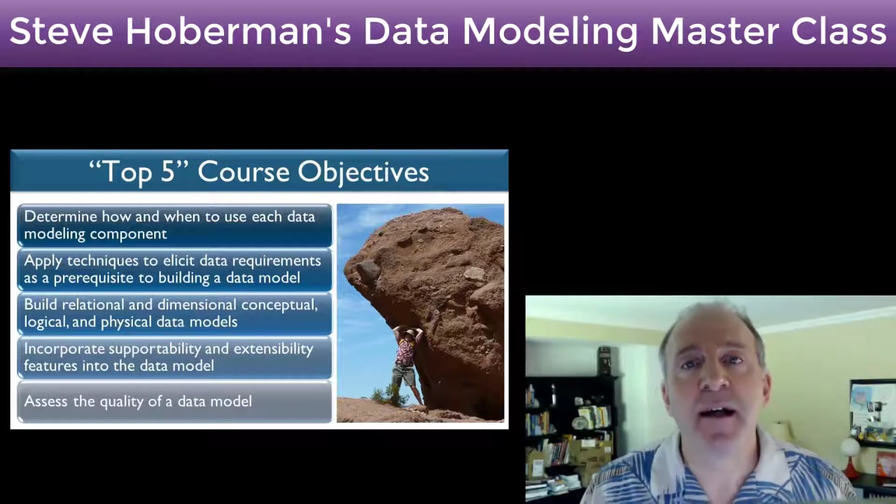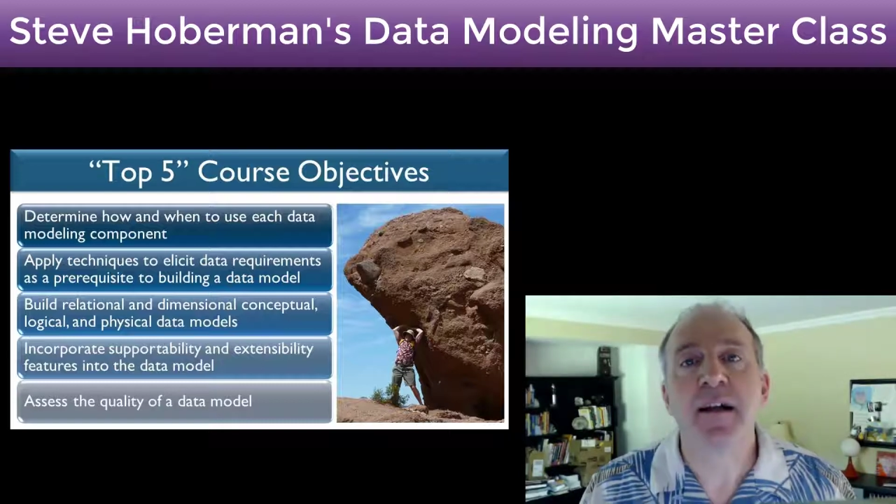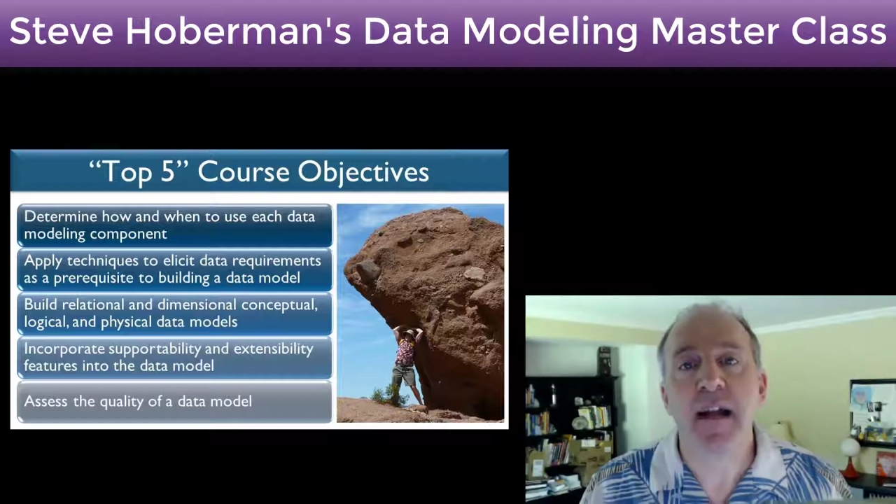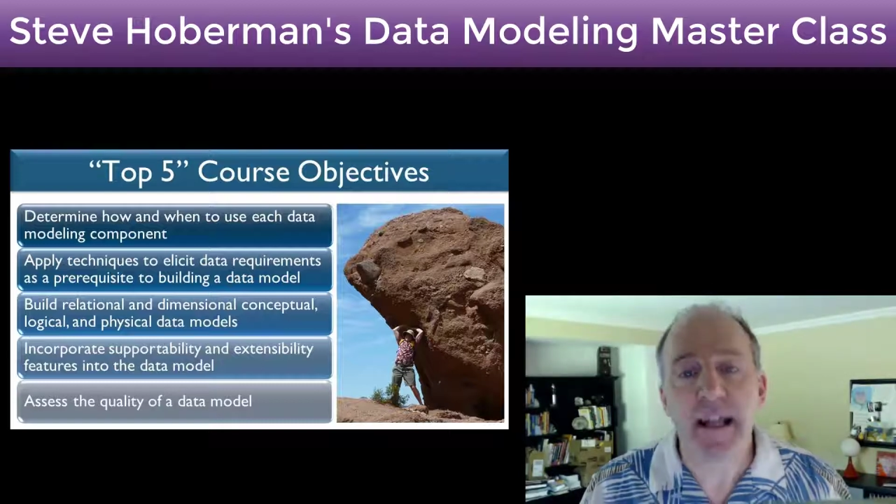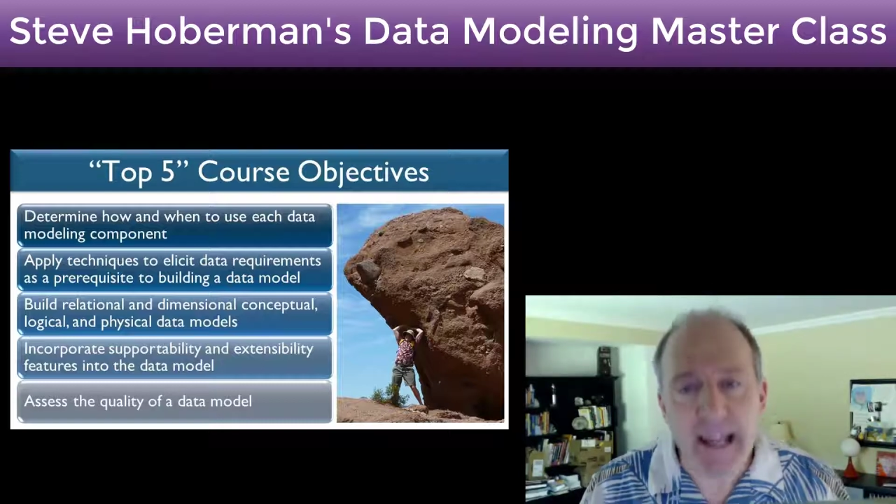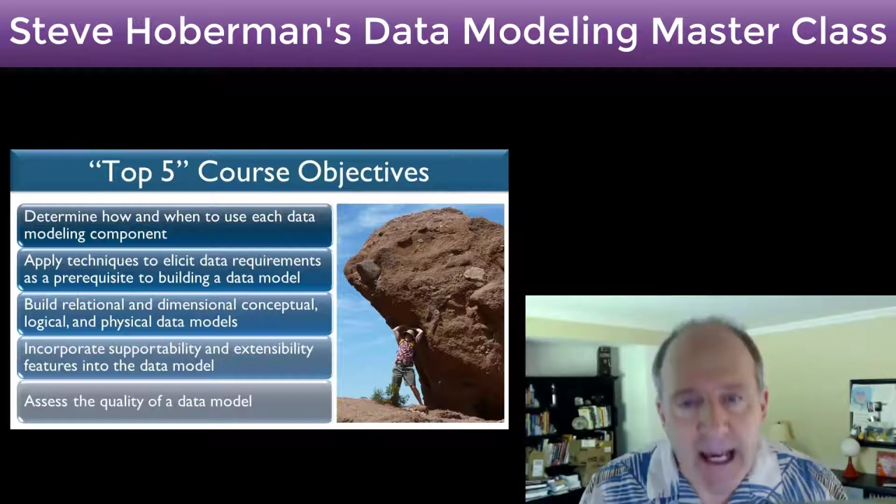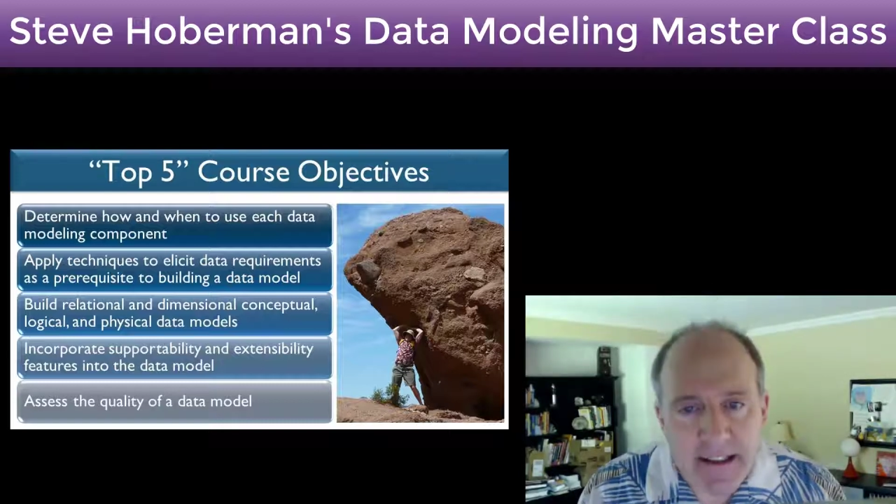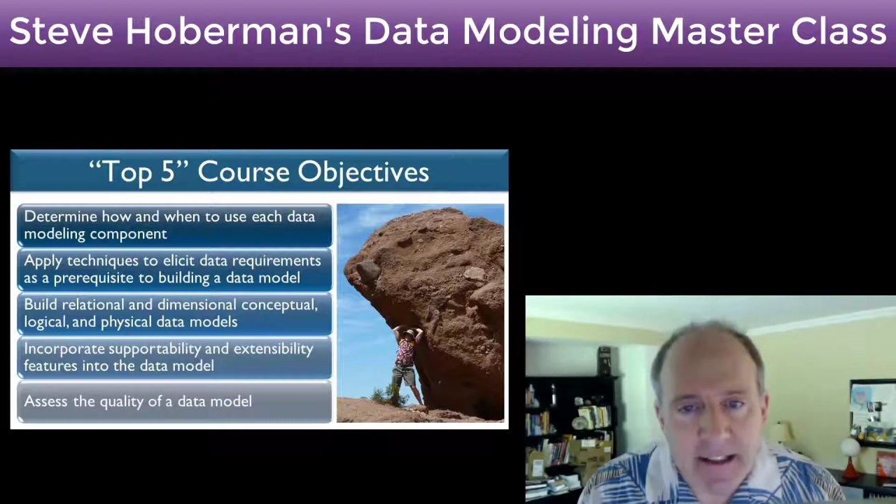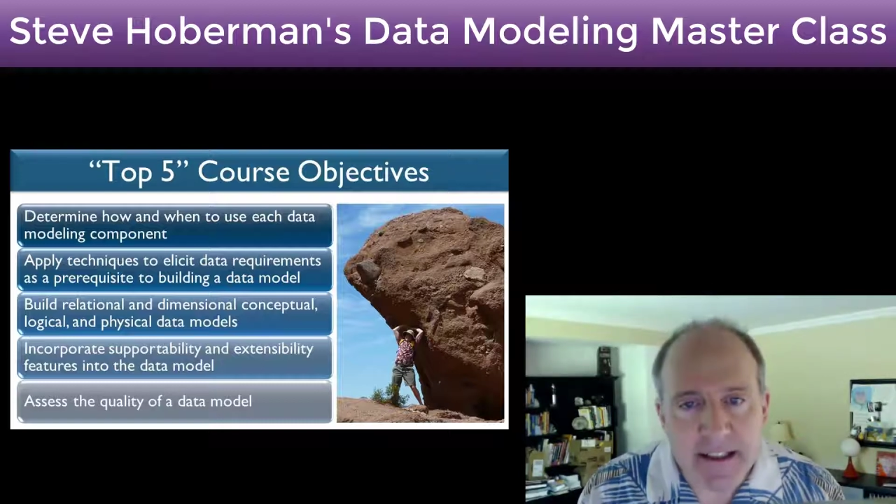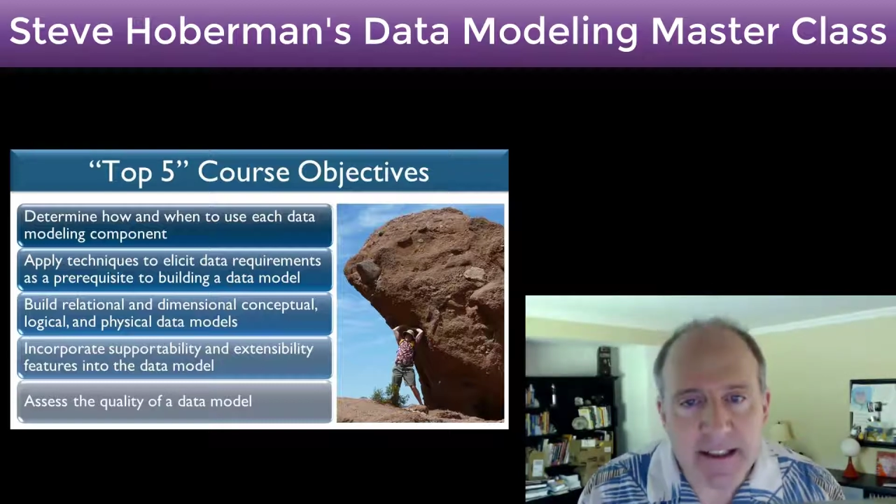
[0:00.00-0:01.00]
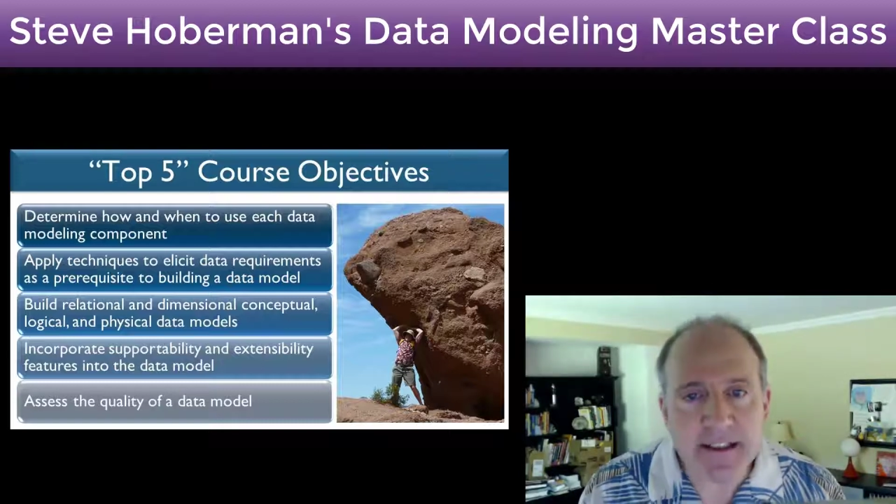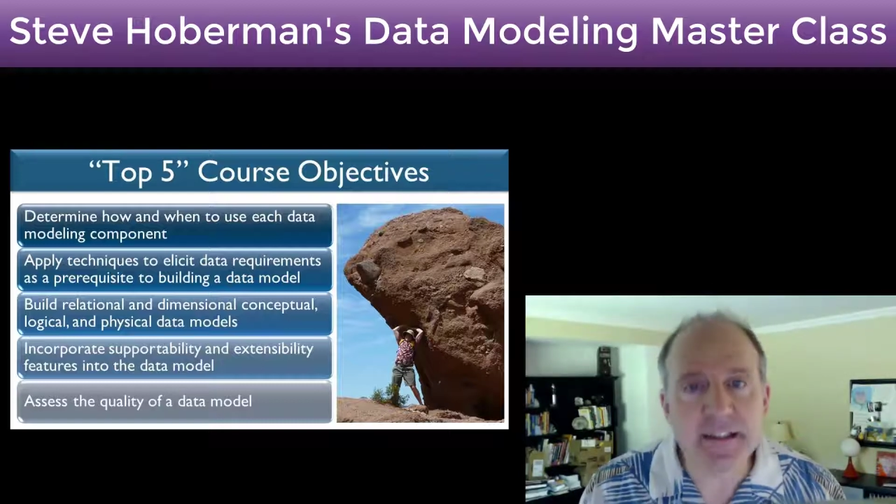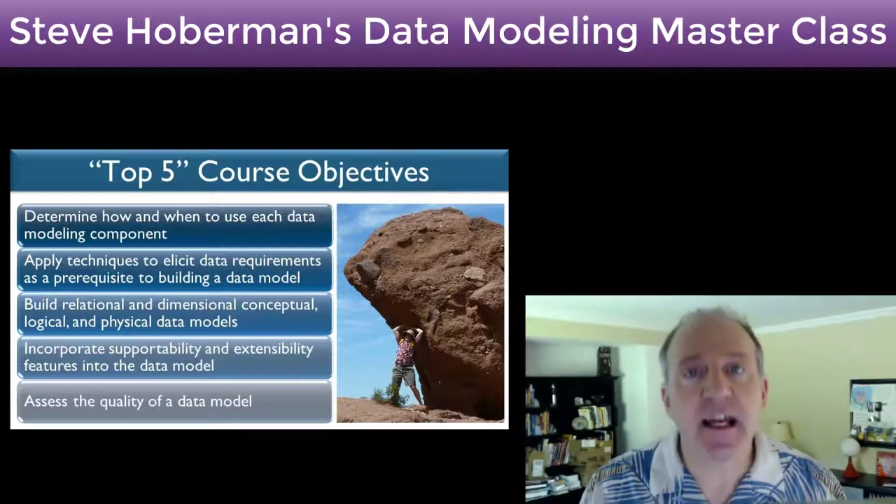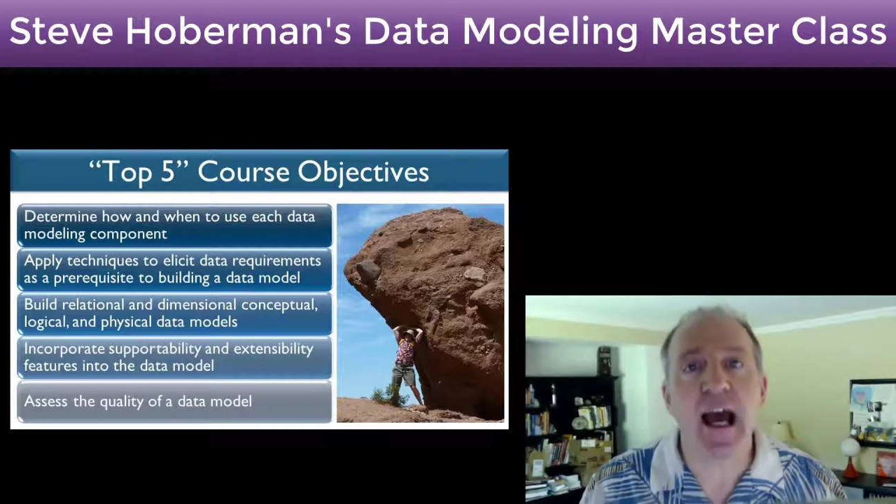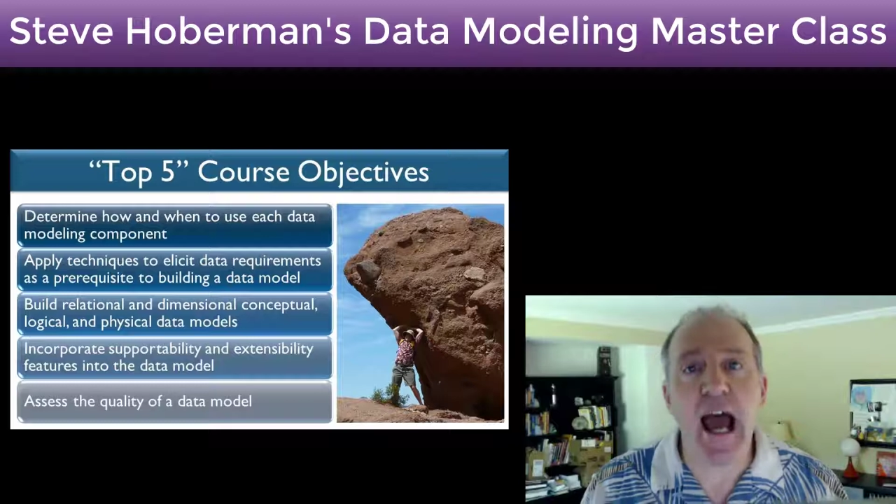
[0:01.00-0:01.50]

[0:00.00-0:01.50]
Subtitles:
like entities,